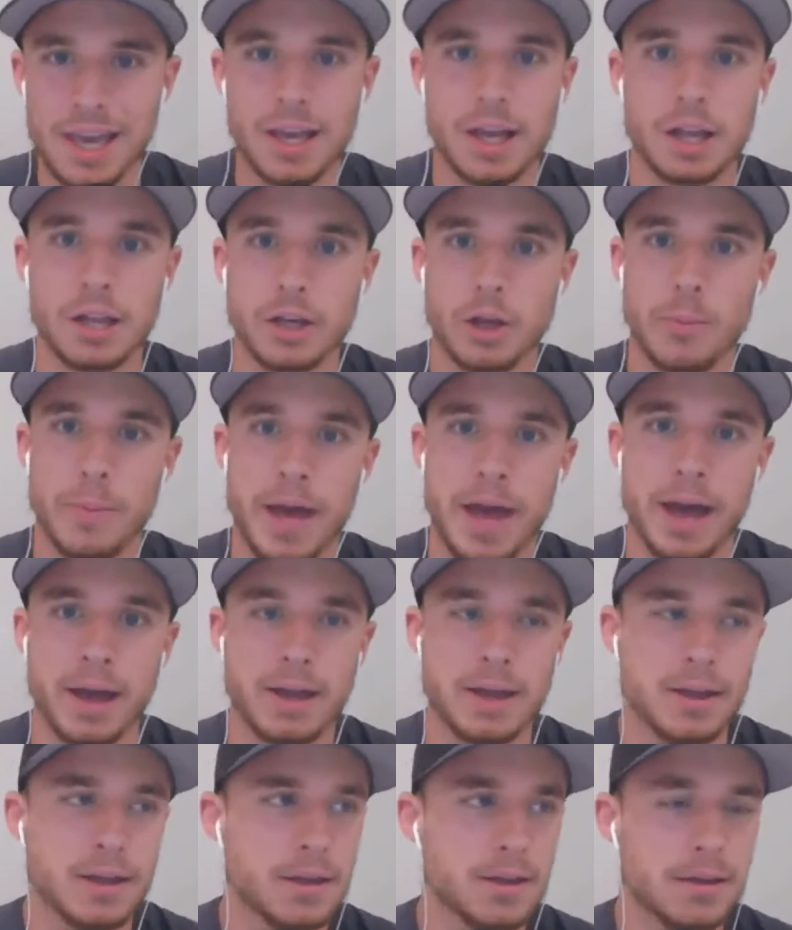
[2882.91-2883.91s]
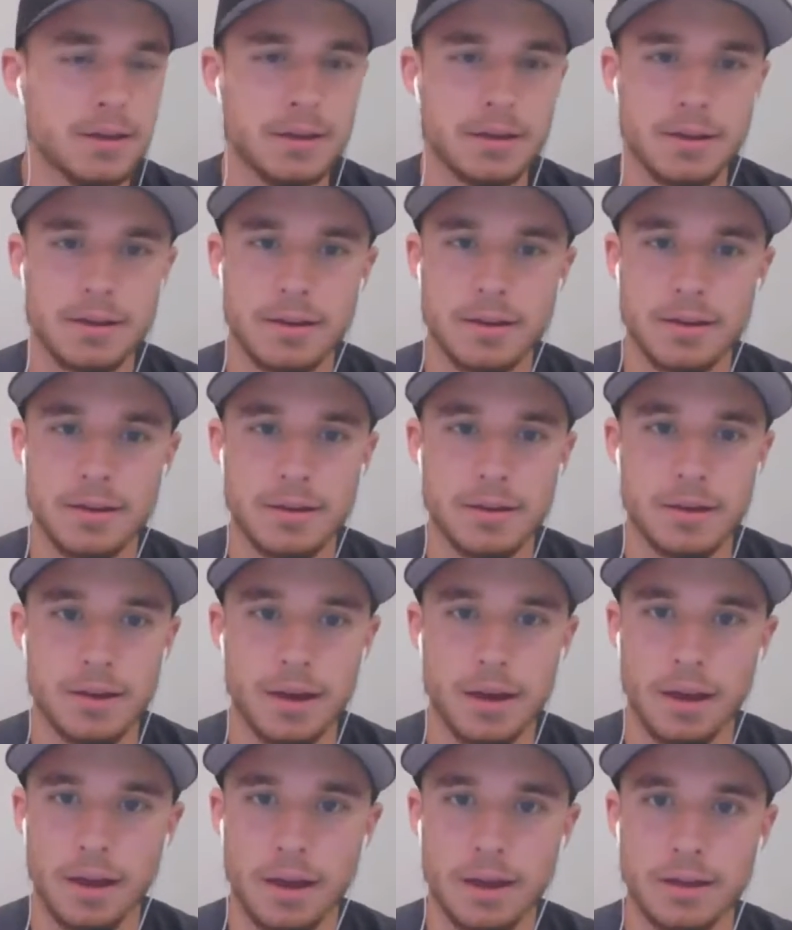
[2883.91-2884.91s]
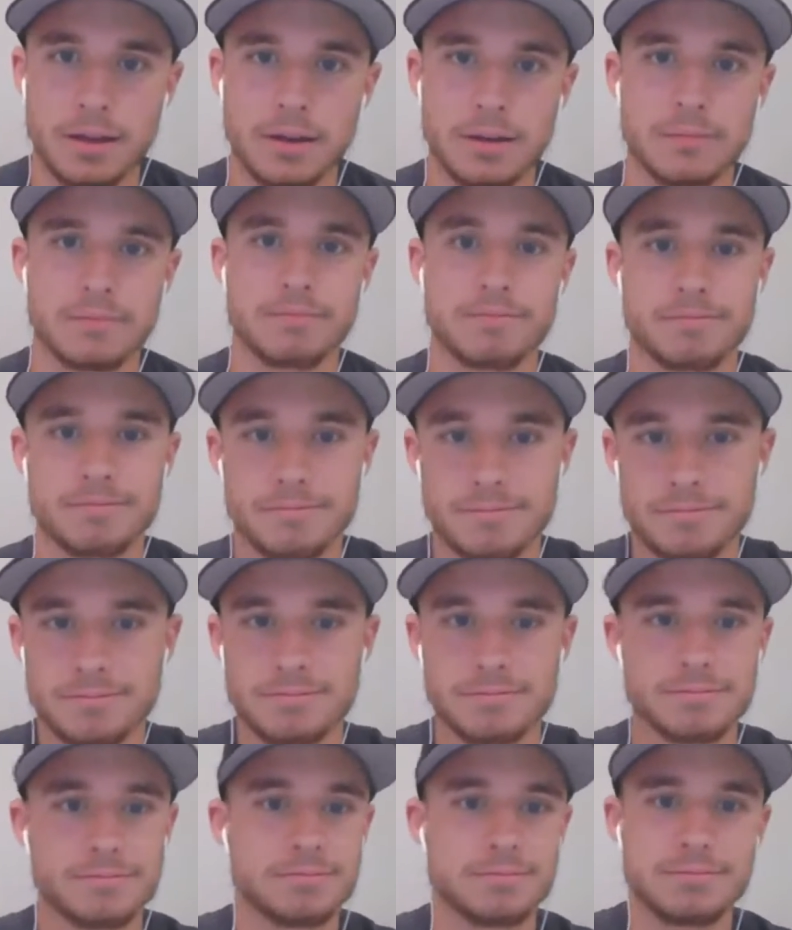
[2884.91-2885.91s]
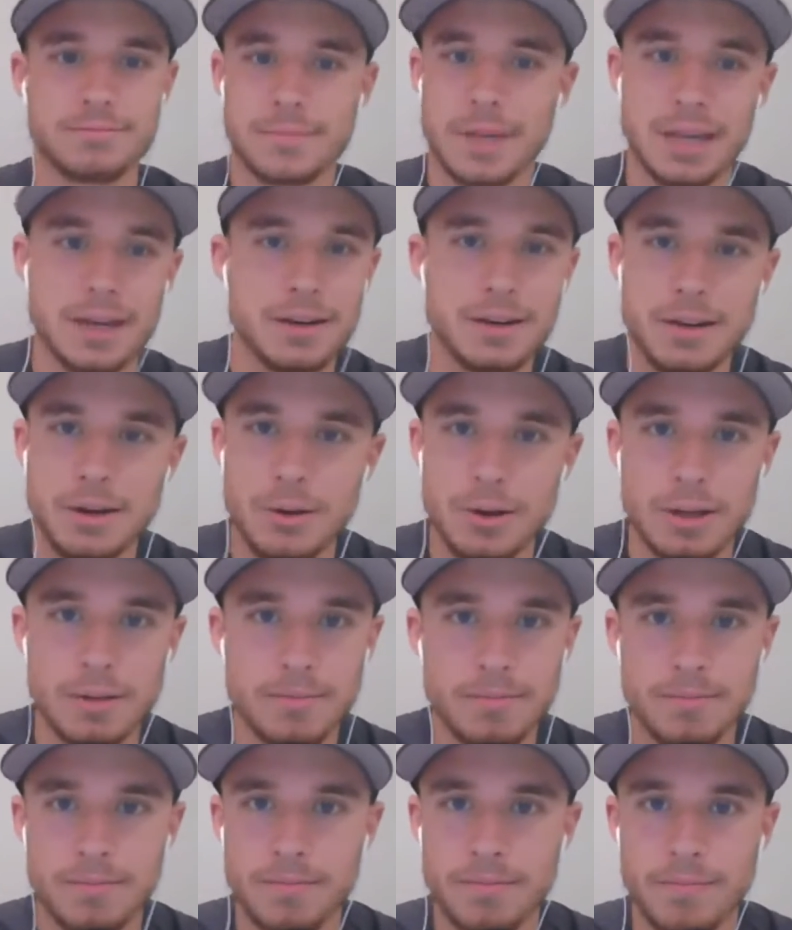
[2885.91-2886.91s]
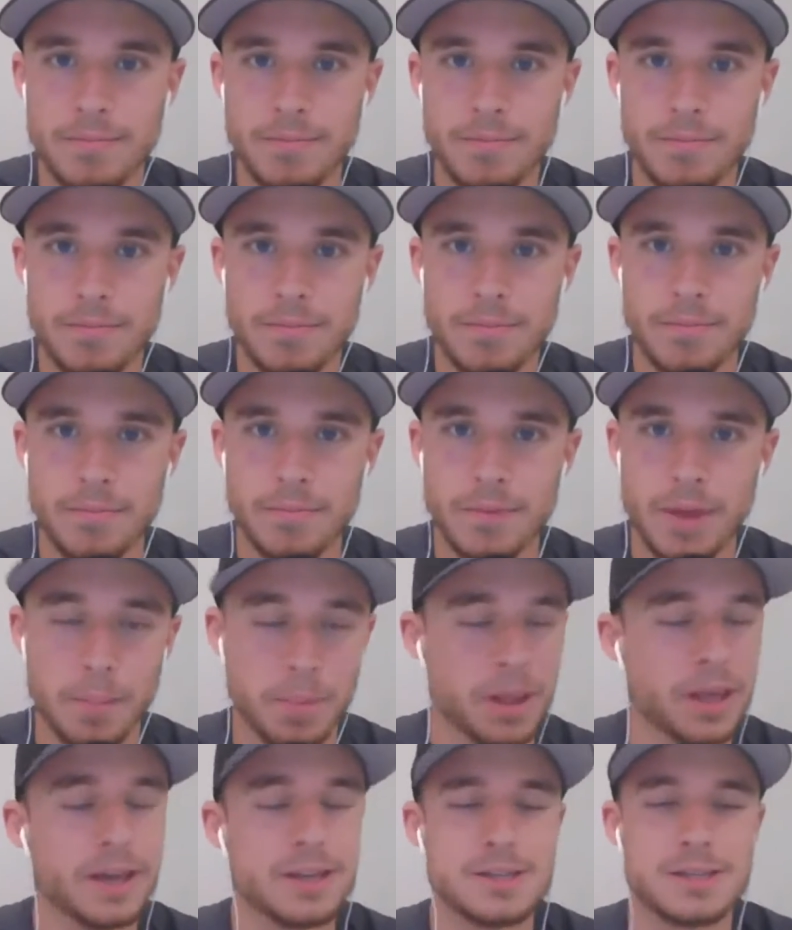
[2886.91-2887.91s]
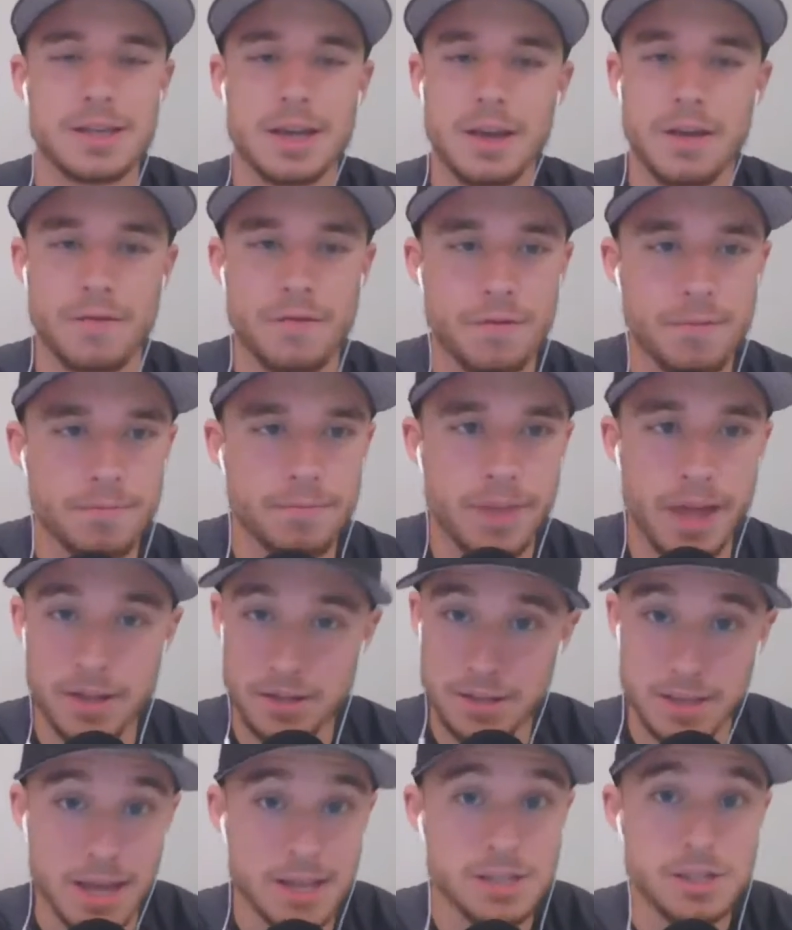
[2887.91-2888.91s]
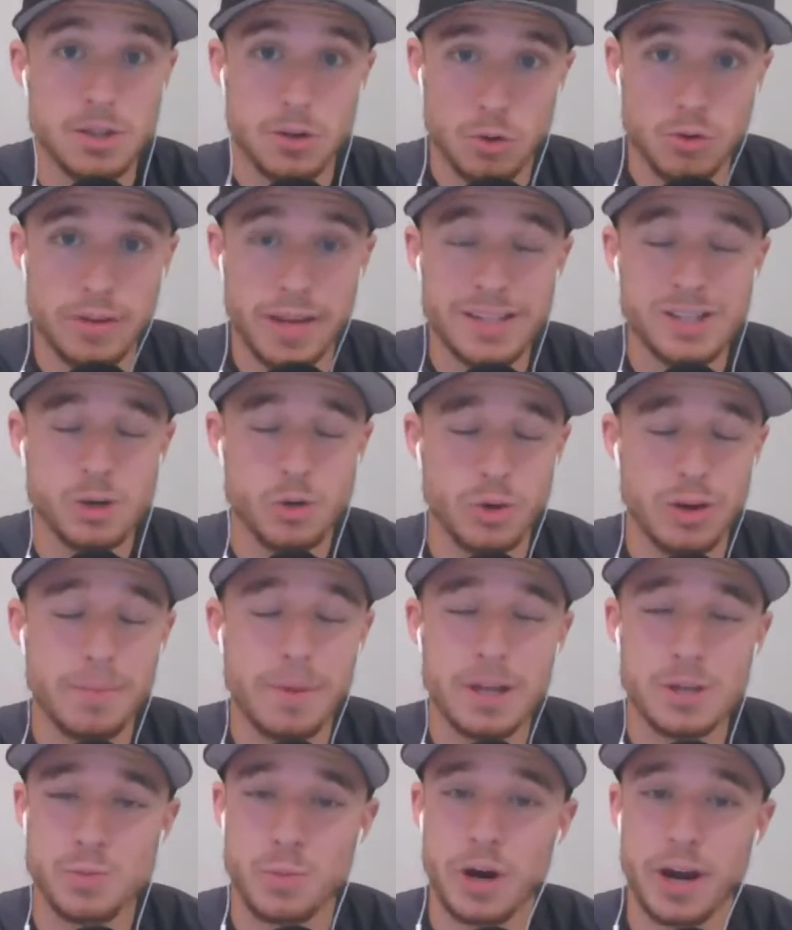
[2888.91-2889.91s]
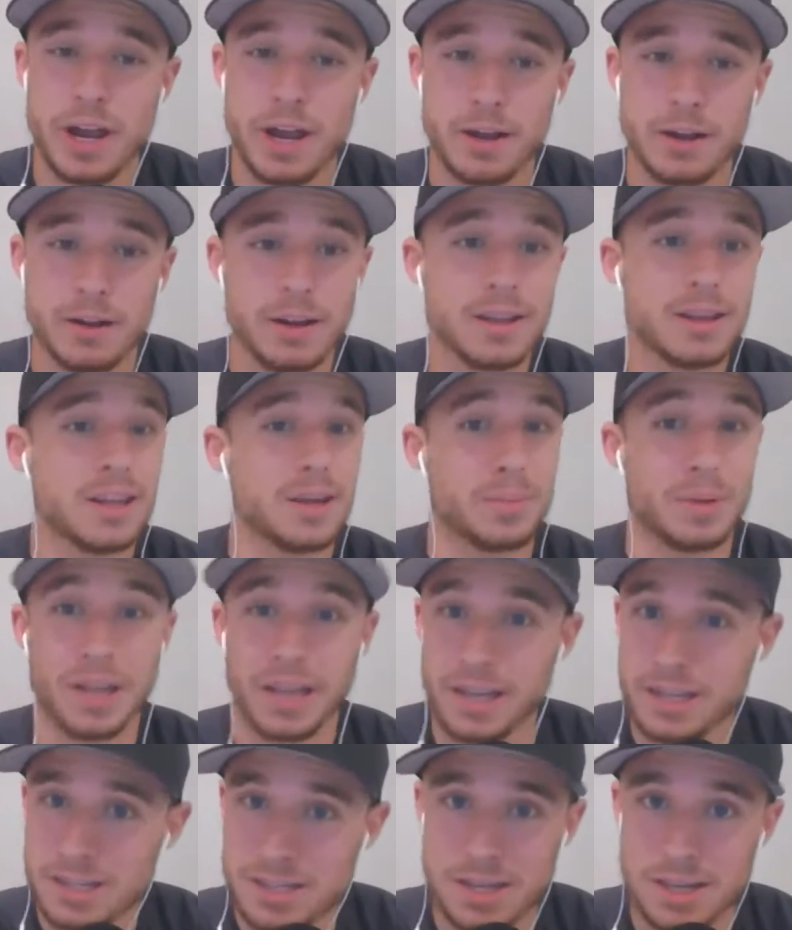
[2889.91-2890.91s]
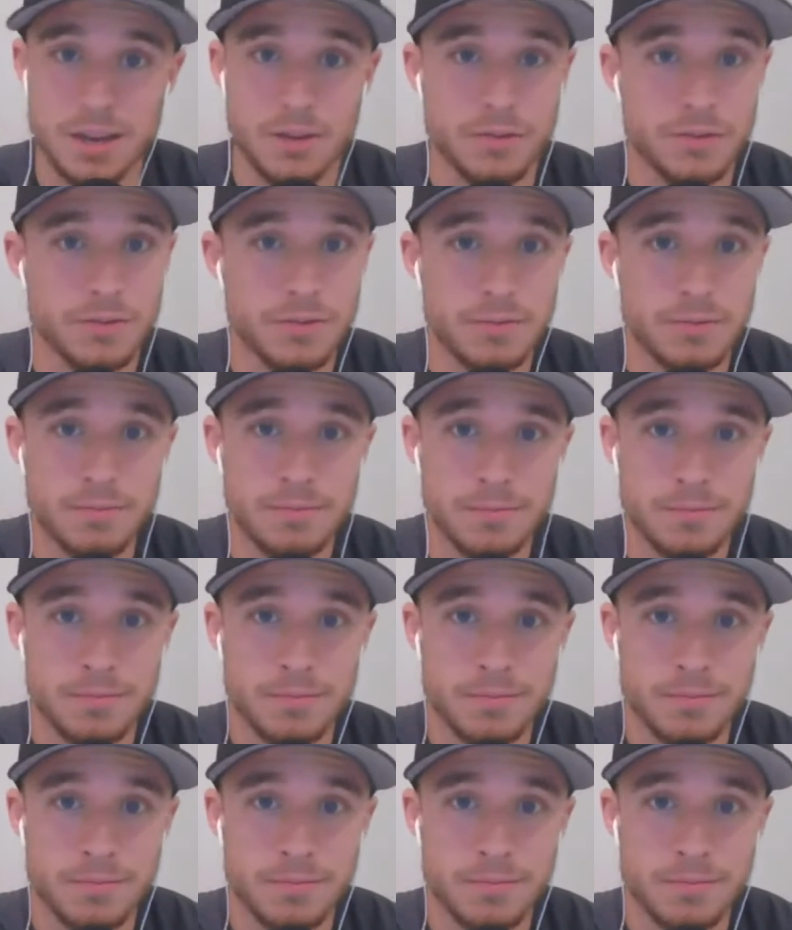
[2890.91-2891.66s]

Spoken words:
to get Khalil Mack, and they didn't do it. They play it safe. That's Green Bay's brand. They play it safe.